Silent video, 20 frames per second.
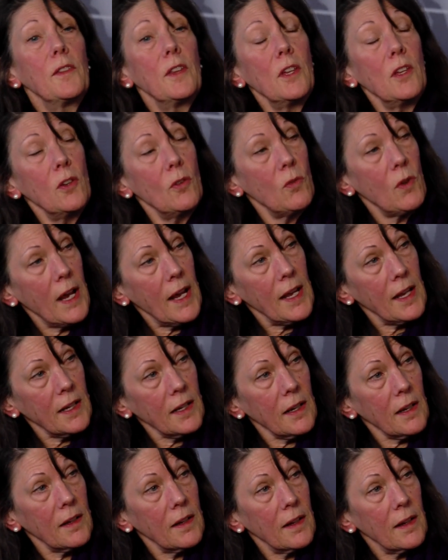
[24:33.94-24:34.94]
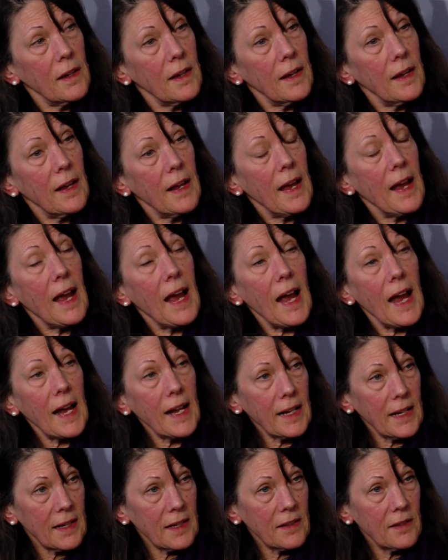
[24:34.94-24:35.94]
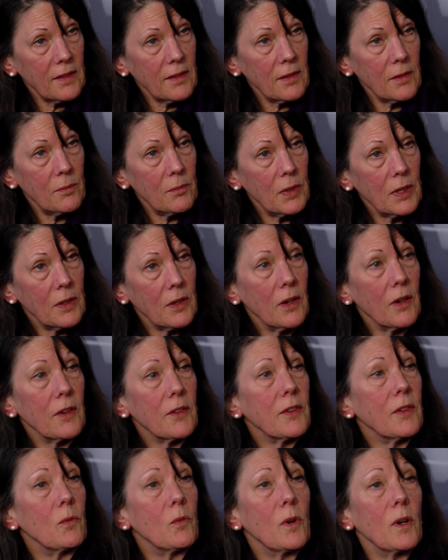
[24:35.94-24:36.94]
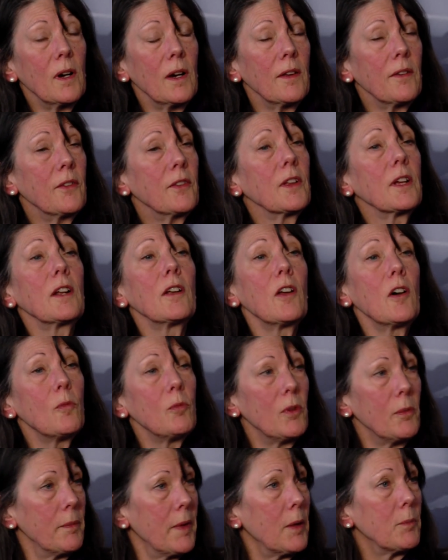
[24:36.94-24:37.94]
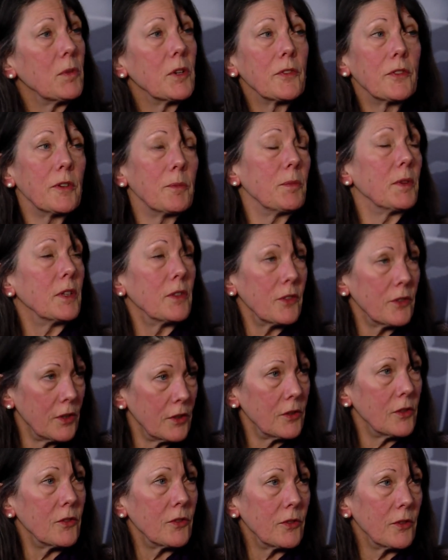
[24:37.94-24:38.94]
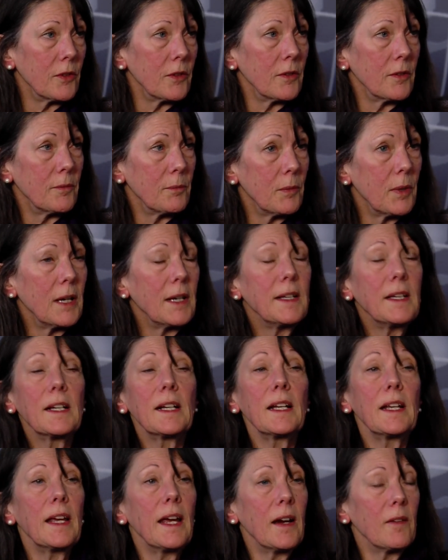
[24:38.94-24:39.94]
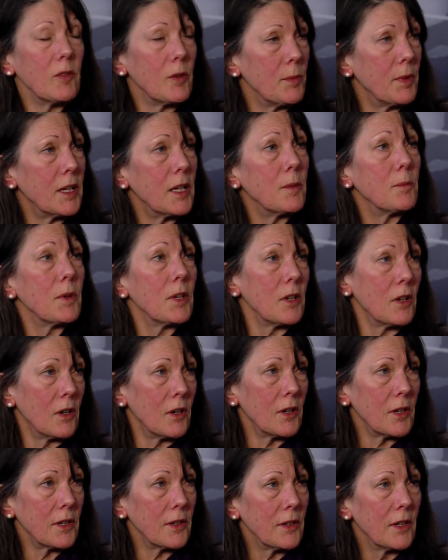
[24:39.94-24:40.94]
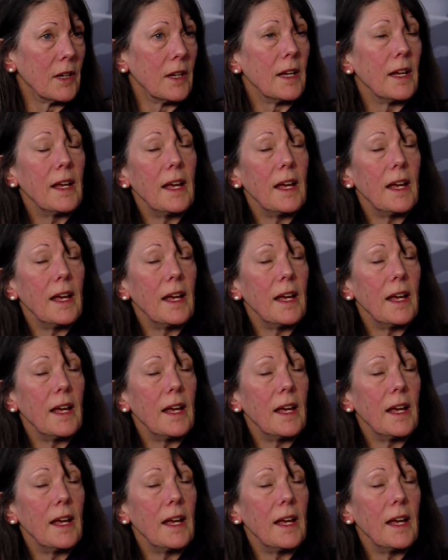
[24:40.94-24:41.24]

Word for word: The UN had it because it was the global membership institution. Mm -hmm. Practically everybody belonged.